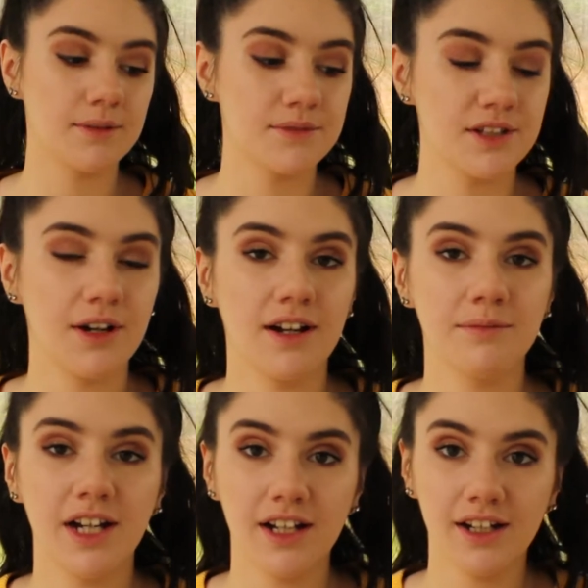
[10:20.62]
So I have
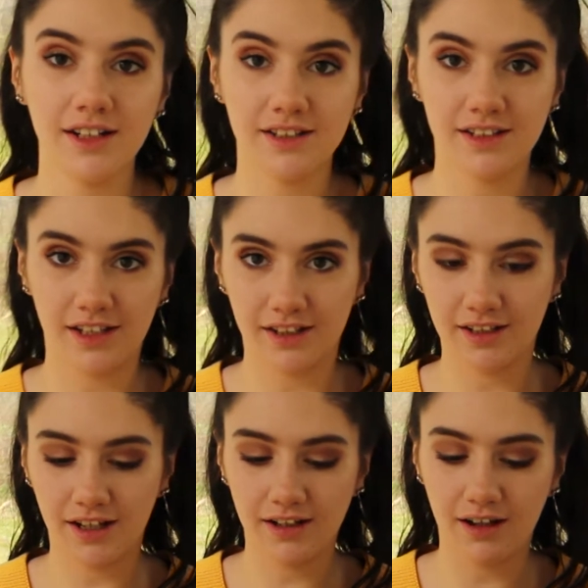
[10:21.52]
my
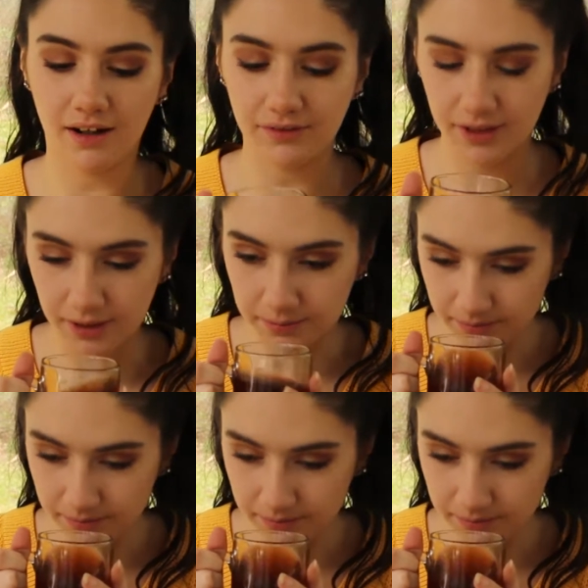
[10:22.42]
Dandelion coffee.